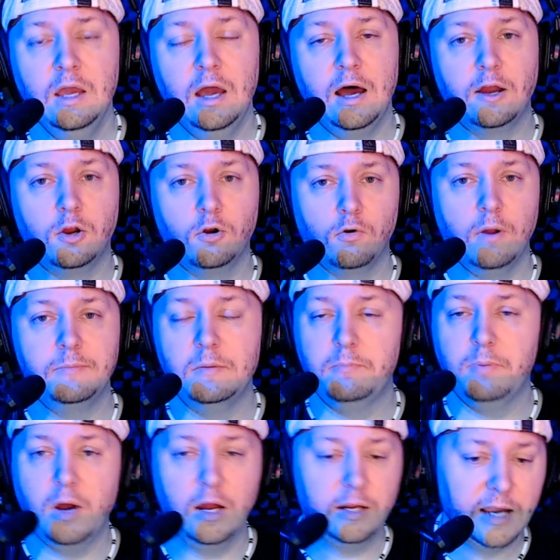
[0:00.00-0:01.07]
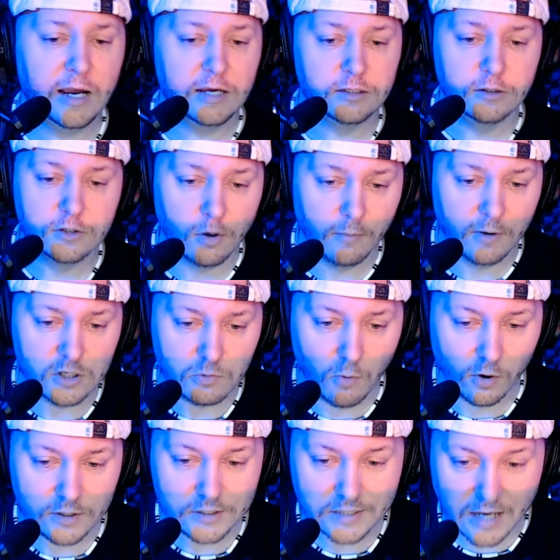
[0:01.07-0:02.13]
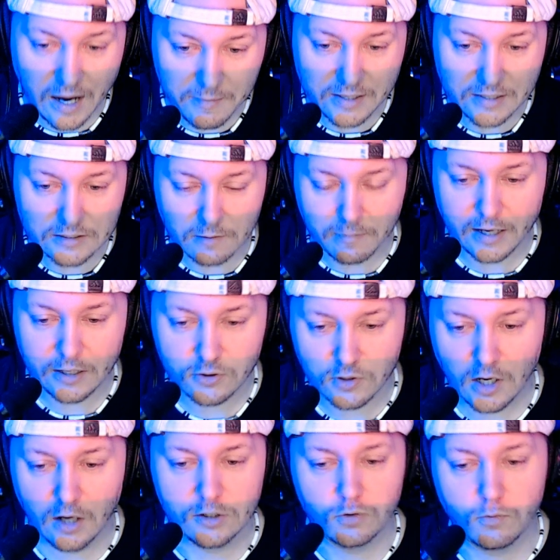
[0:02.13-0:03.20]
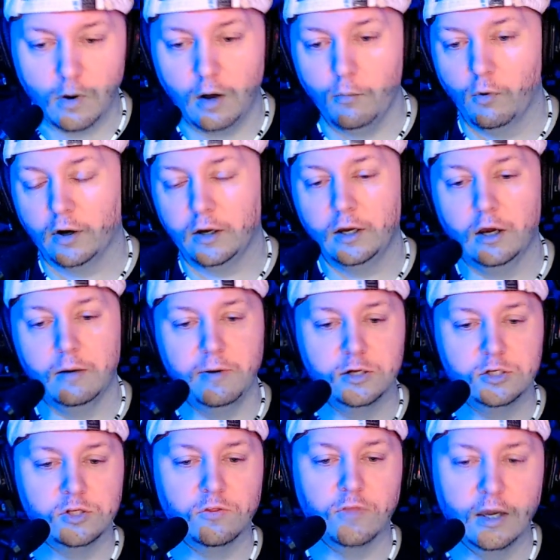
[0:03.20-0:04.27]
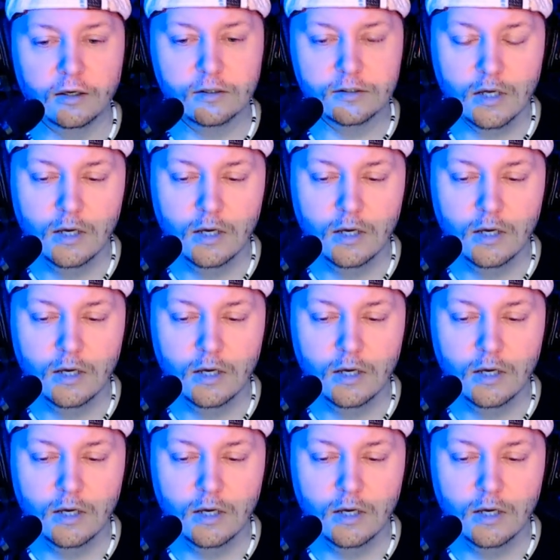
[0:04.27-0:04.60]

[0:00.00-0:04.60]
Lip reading: Corrupted Podcast, and so much more is coming to Patreon as well. I'm working on a bunch of things,